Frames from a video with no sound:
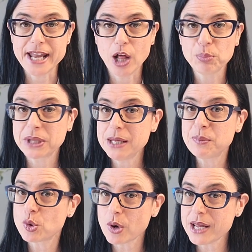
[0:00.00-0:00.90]
help keep
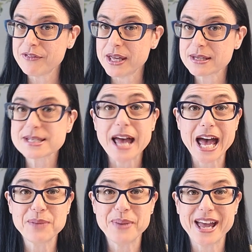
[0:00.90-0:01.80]
cravings
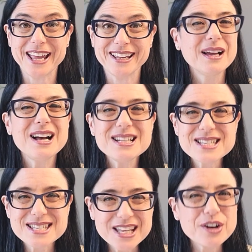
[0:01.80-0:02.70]
at bay.
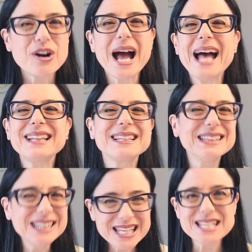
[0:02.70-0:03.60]
Consider at
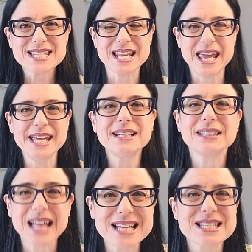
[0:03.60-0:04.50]
least 8
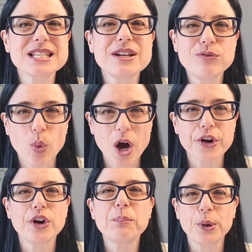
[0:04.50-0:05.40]
glasses of
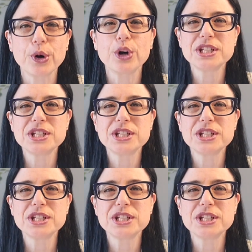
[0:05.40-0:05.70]
water per